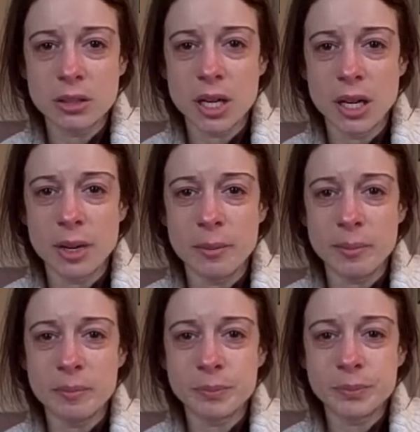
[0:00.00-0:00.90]

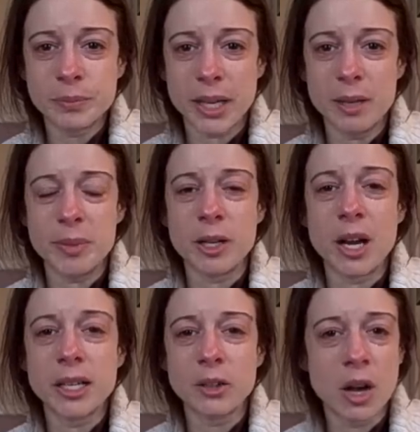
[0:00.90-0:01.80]
I had been
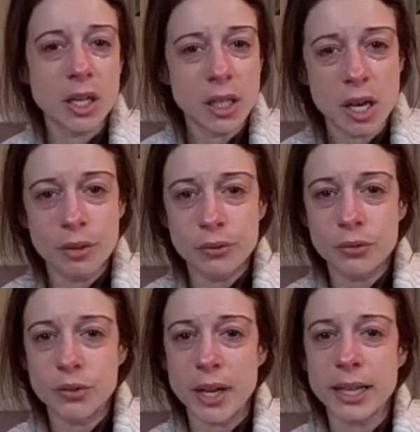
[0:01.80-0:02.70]
on it long
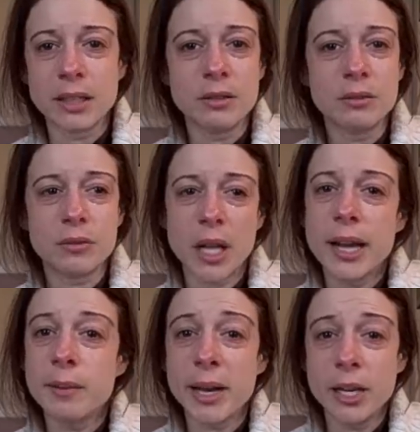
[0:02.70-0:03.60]
enough. I can
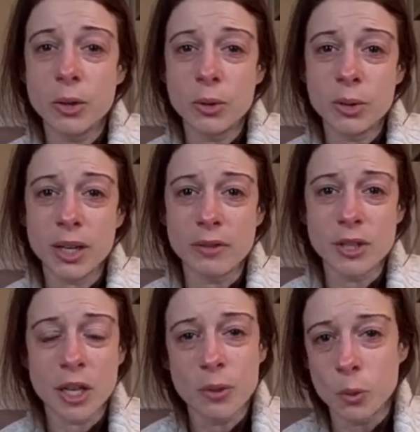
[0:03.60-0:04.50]
fly on my own. I've
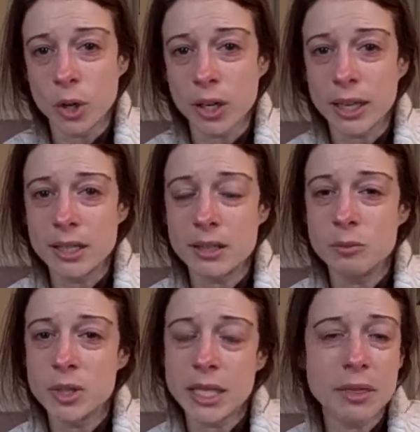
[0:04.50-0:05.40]
done the work. I
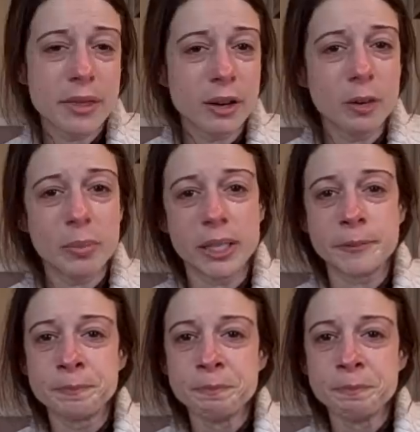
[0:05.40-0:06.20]
was in therapy.